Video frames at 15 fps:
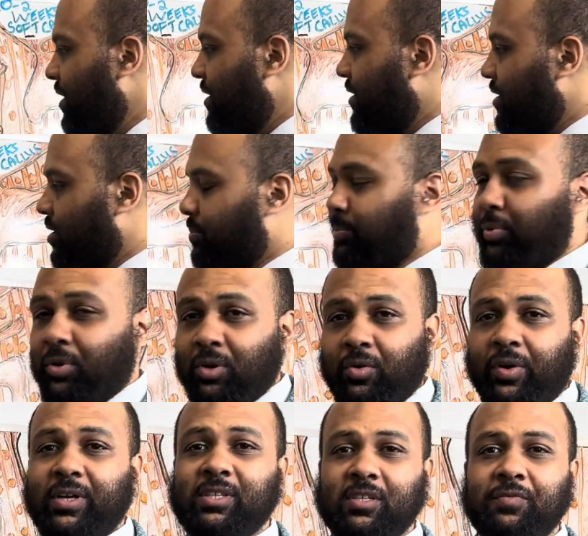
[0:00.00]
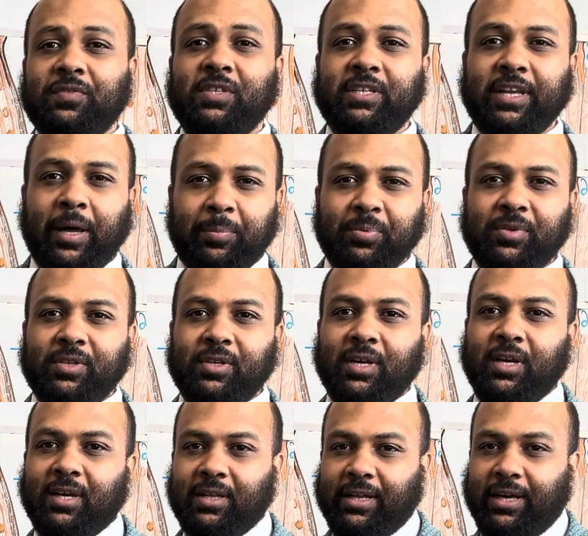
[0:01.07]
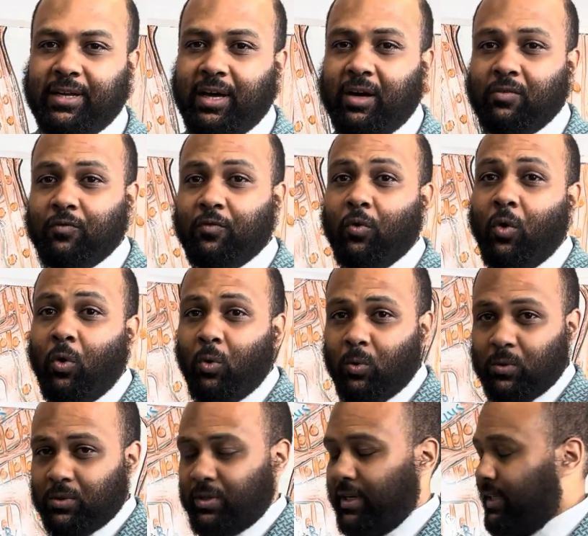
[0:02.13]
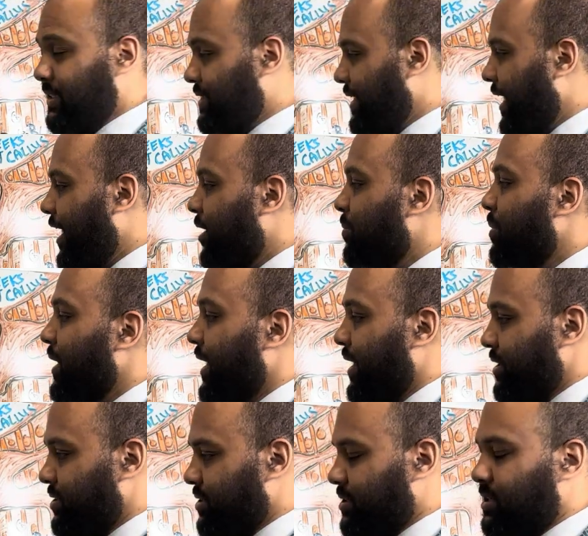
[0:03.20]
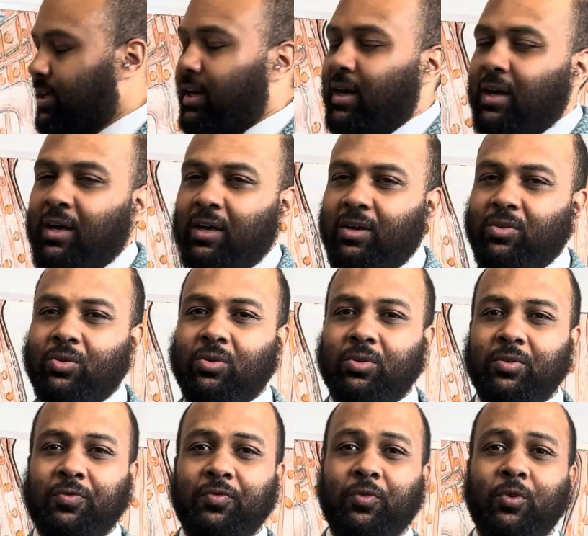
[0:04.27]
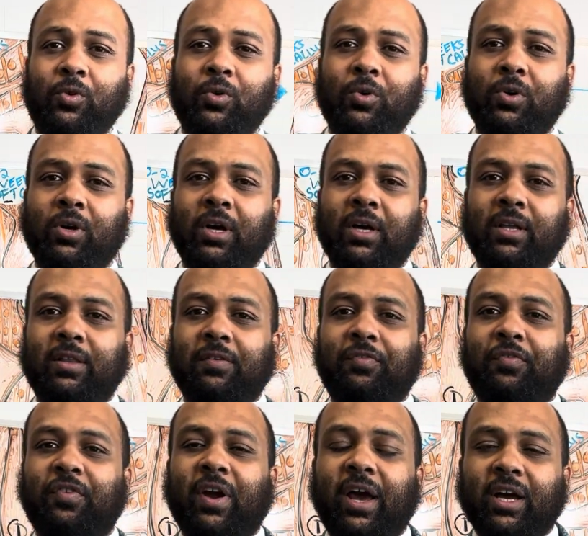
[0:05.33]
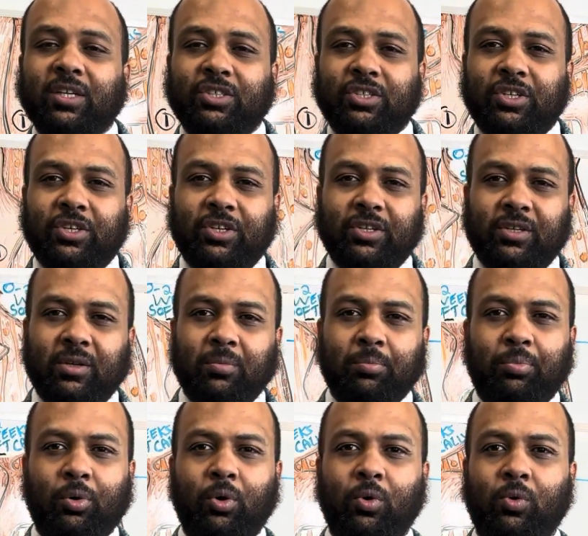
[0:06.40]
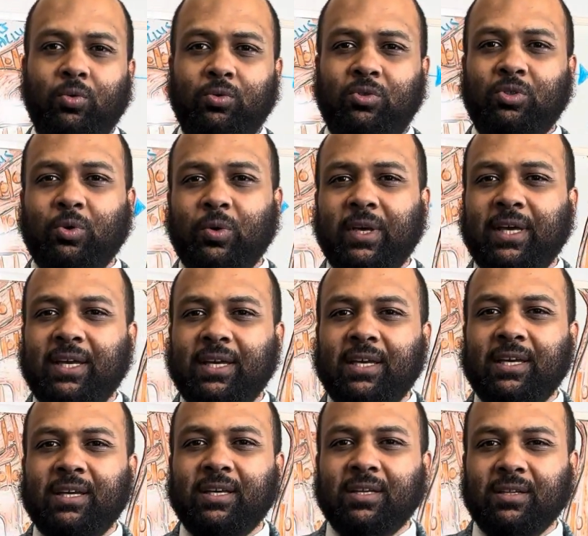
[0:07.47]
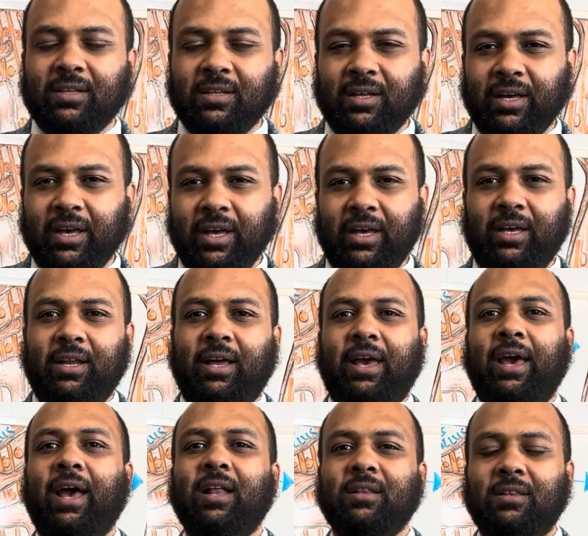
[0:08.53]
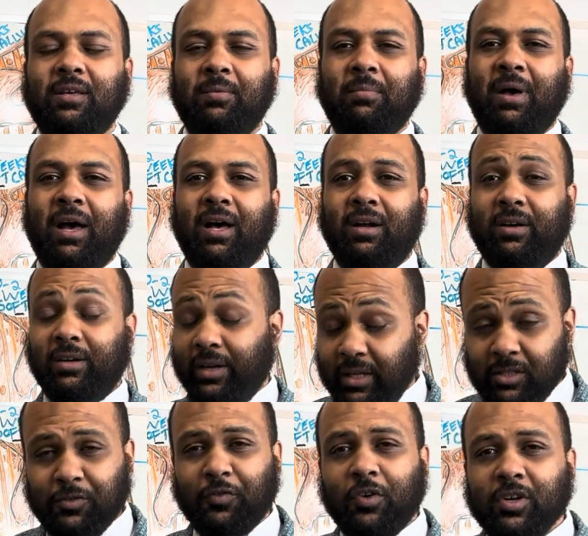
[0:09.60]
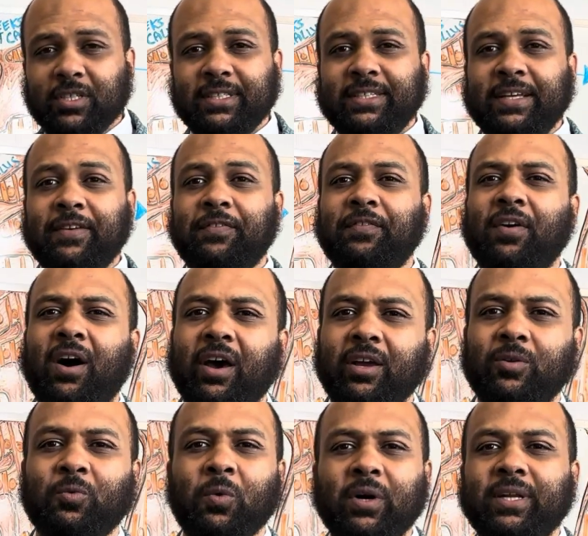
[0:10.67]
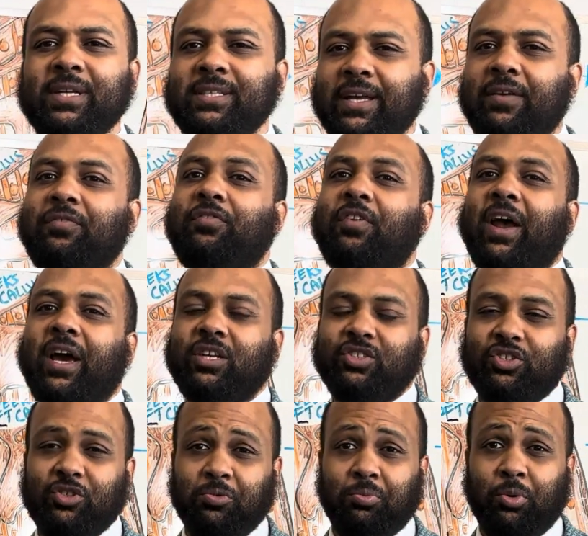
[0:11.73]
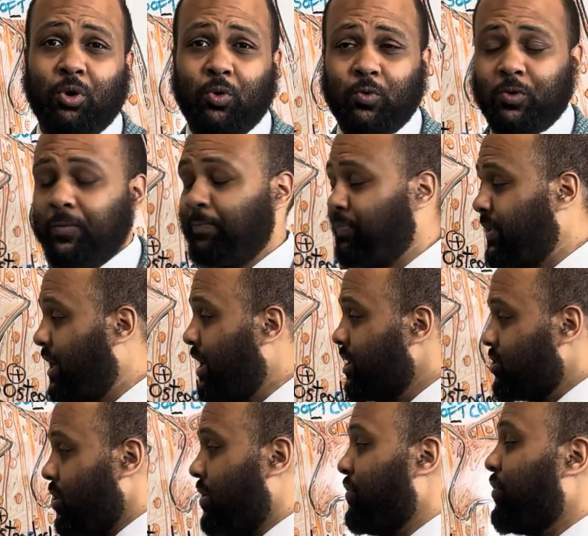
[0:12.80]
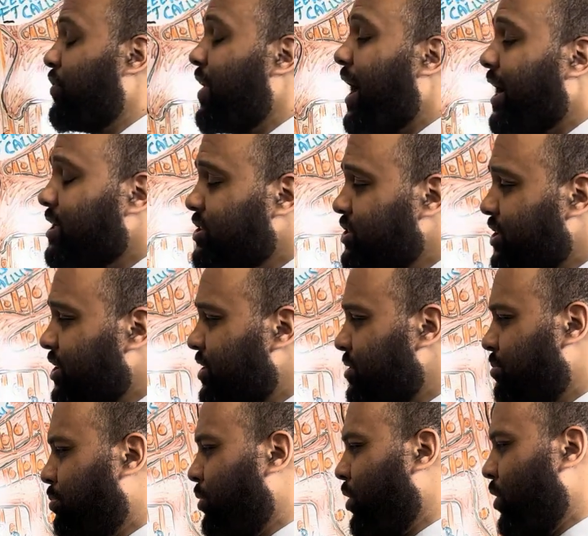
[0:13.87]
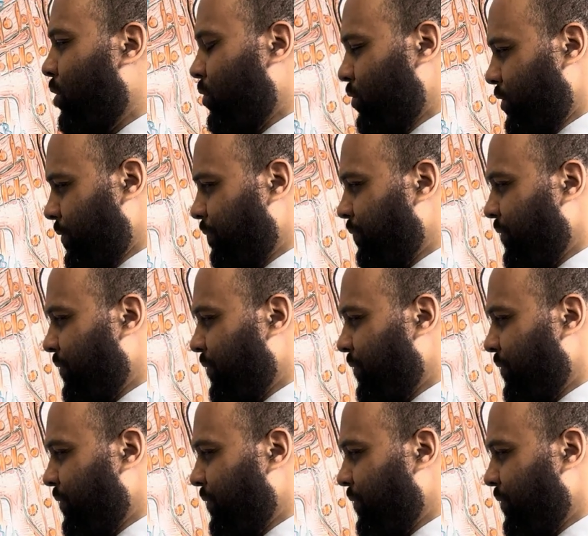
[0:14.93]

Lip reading: the progressive steps that unfold and take place in order for the fractured bone to heal in a healthy manner. Let's first define what is a fractured bone. So, a fractured bone